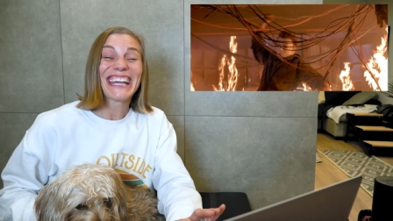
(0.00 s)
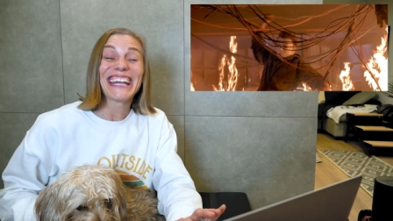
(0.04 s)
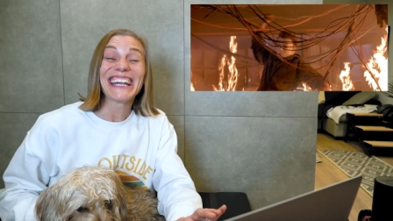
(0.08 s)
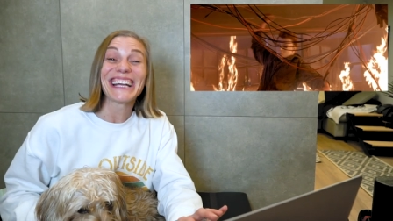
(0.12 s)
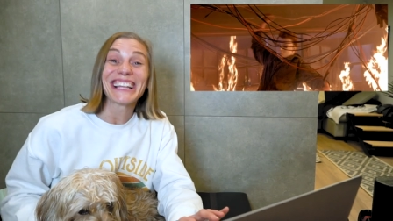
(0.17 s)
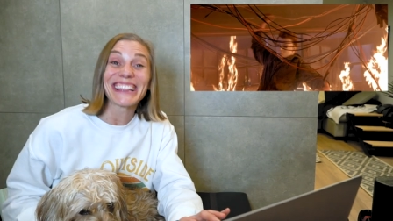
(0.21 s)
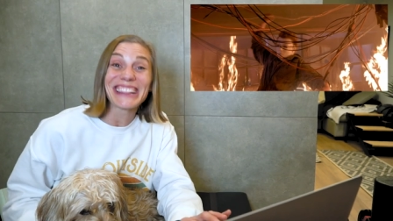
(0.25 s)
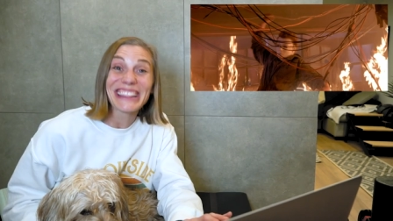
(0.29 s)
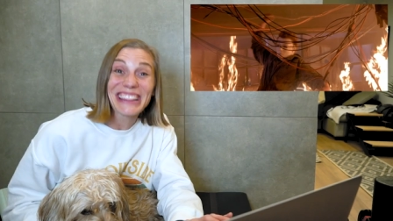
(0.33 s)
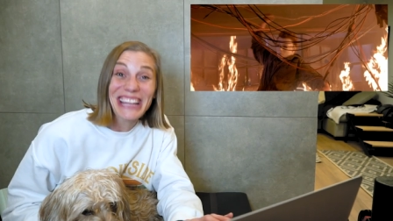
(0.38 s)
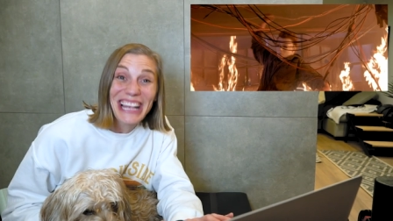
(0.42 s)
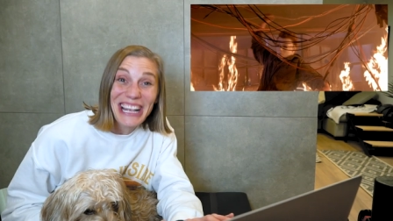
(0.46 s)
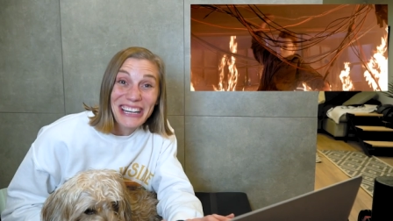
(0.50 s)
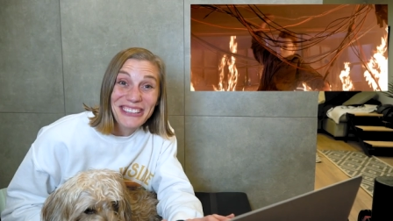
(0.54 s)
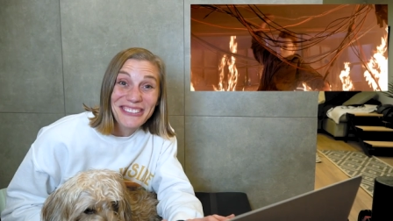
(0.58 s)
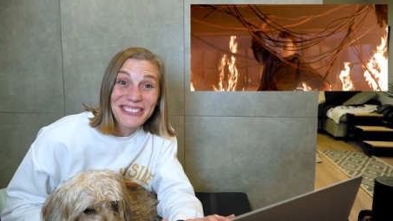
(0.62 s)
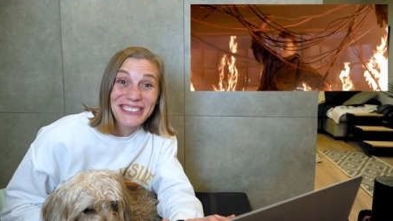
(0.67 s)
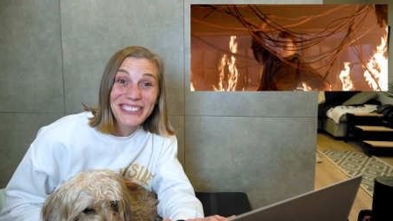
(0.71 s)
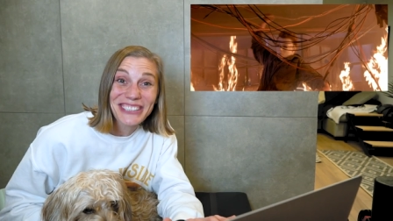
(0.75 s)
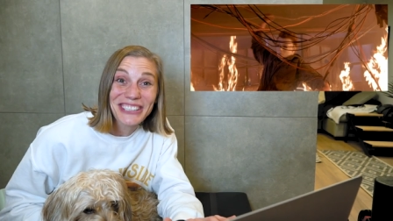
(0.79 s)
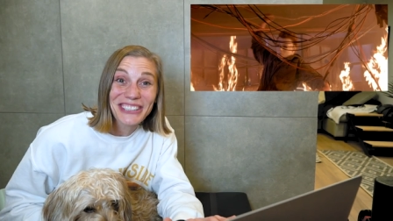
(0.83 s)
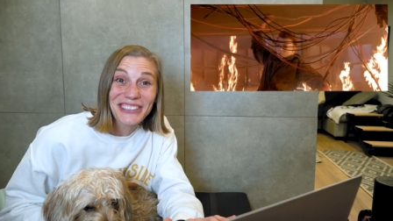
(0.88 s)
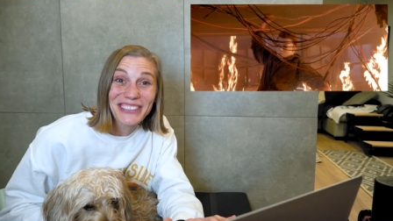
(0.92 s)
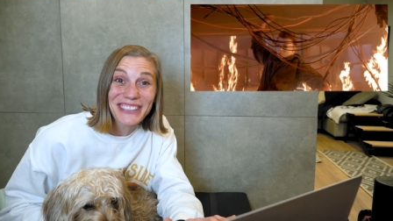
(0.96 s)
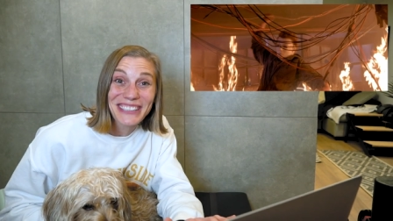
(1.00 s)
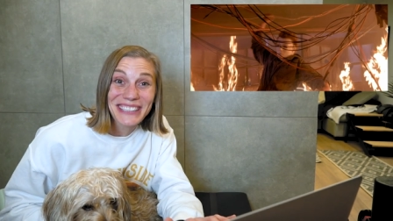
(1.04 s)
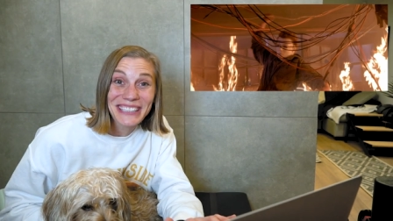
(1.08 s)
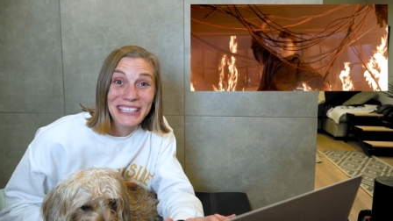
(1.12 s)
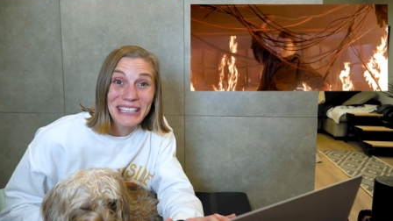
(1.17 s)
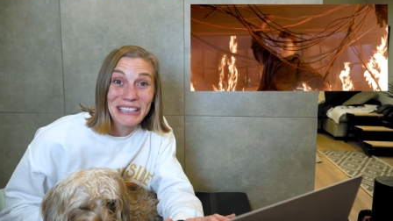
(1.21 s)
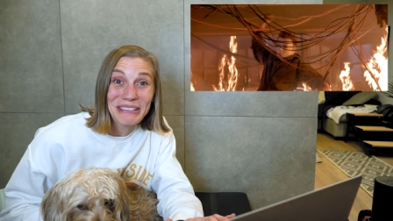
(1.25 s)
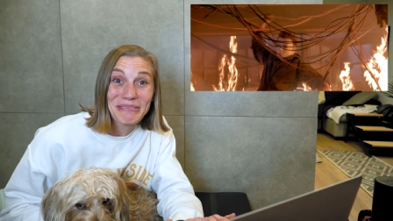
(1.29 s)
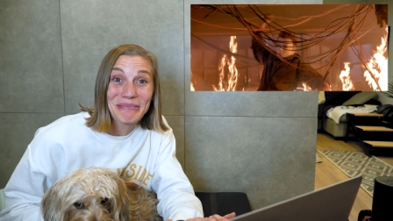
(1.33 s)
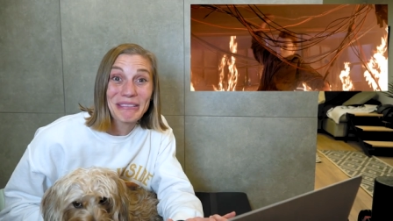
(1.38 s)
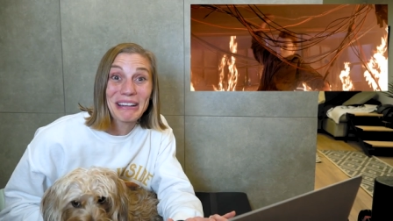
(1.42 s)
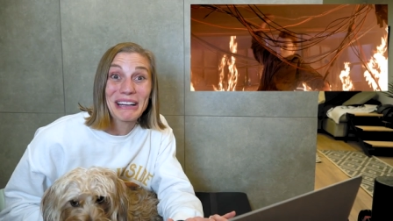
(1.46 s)
He electrocuted
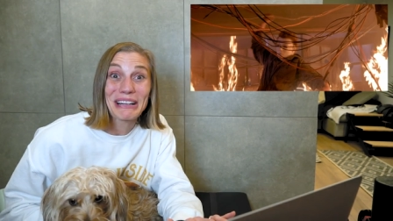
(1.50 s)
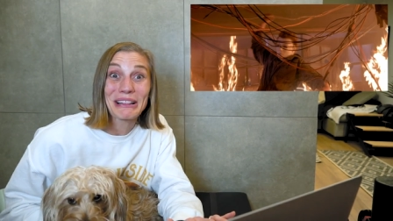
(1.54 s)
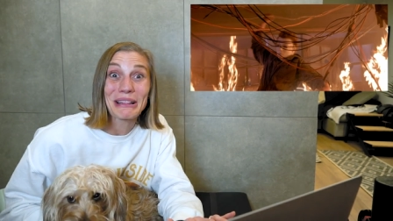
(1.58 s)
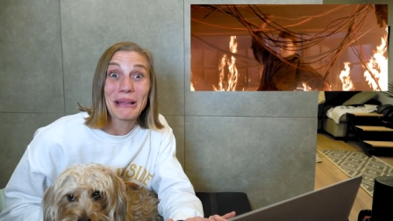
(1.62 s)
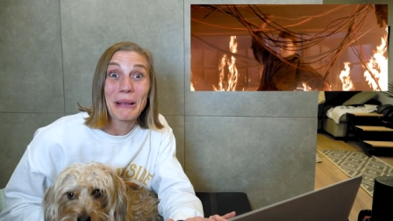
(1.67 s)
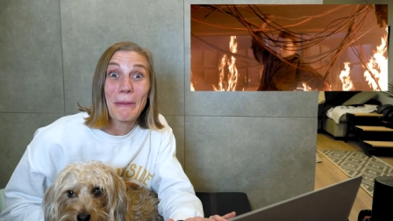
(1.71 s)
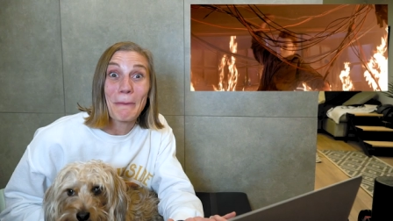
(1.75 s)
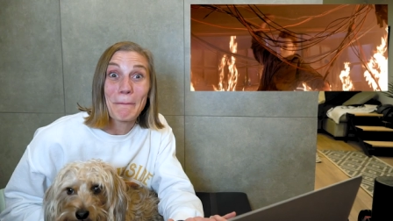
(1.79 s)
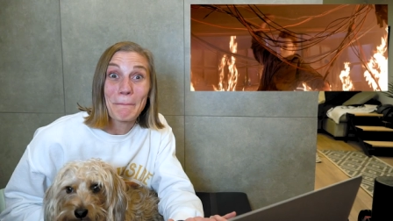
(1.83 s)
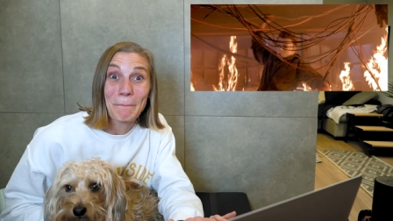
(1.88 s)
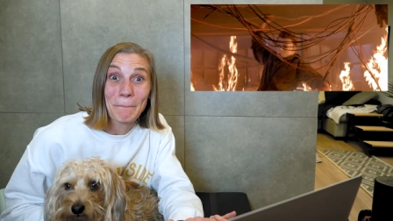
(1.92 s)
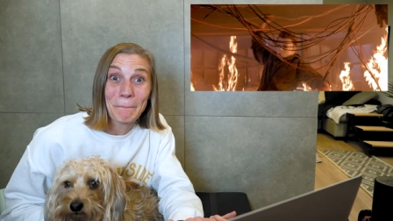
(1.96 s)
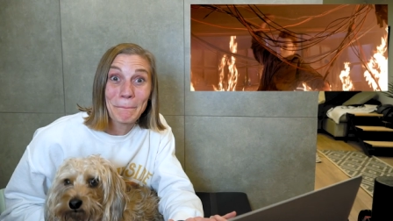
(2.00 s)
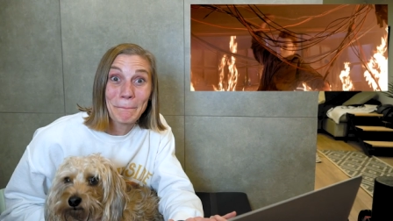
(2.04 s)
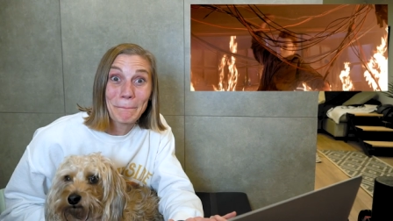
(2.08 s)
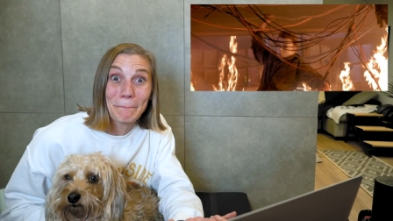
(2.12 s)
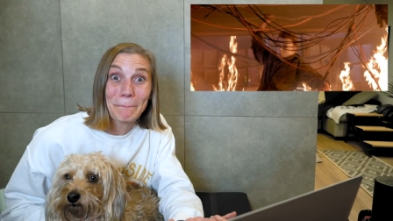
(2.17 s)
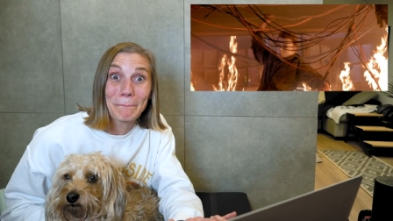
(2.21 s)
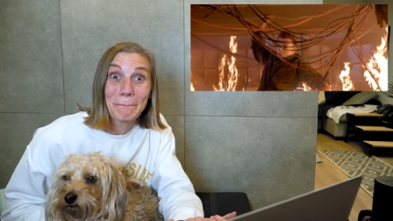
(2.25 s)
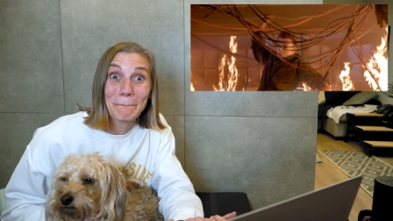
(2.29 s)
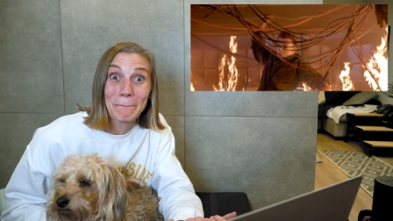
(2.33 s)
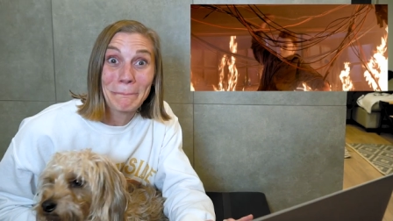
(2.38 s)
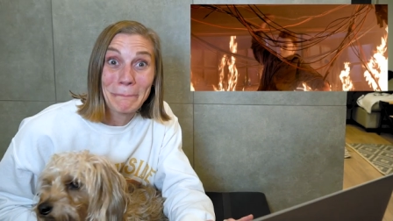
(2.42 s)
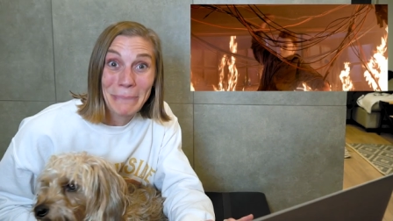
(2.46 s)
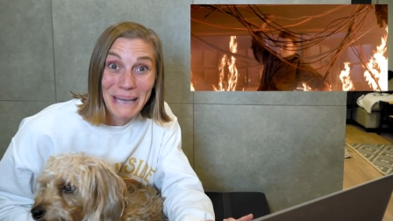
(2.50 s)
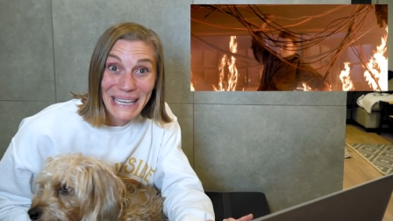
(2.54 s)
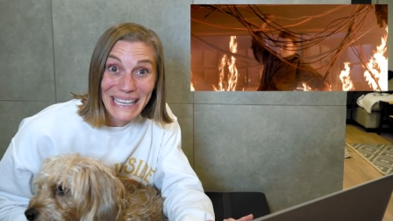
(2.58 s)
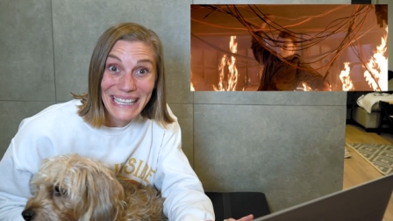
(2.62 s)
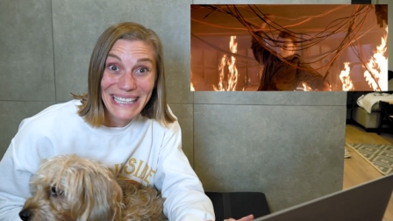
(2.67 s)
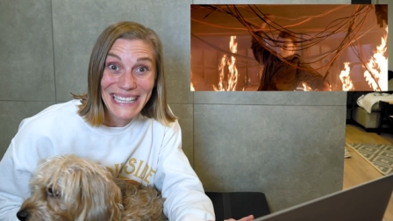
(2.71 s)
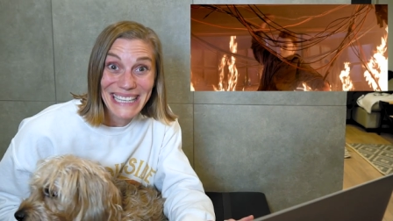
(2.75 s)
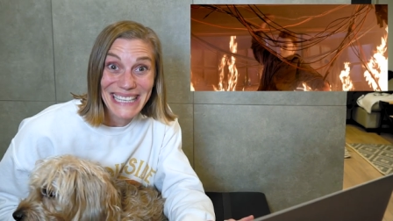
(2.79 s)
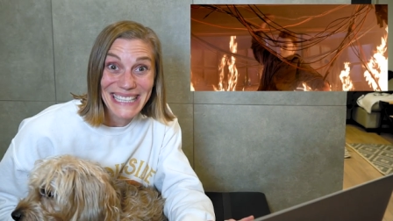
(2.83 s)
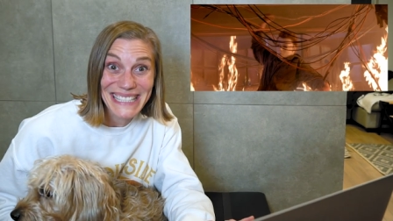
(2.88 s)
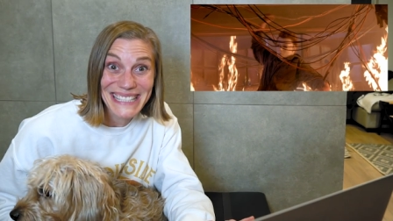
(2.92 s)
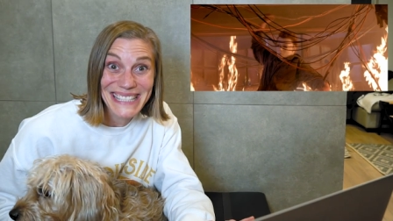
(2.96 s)
him in the
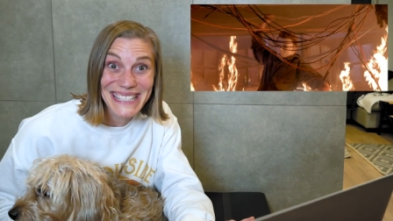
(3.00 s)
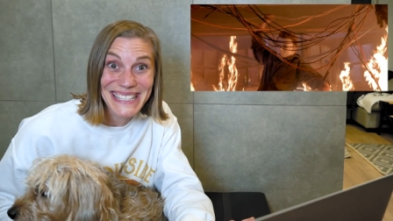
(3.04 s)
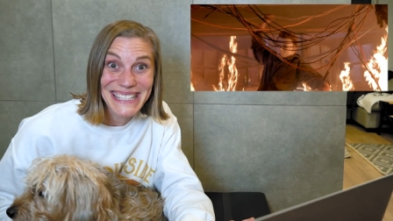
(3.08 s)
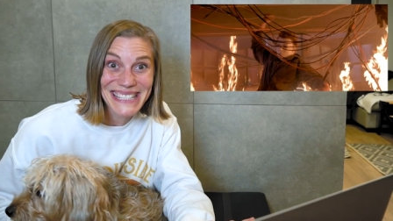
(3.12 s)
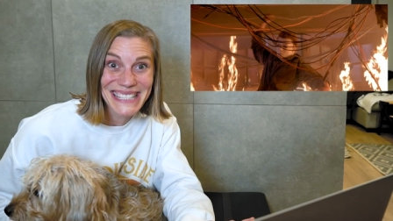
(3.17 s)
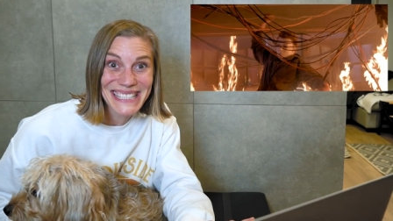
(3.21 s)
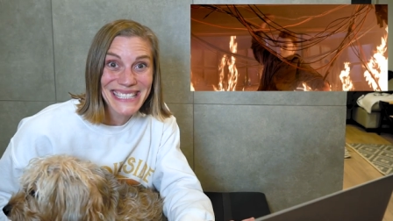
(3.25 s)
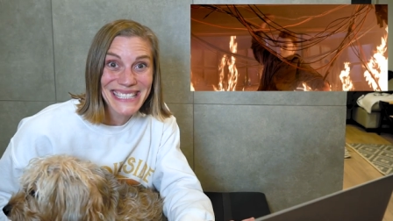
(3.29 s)
penis.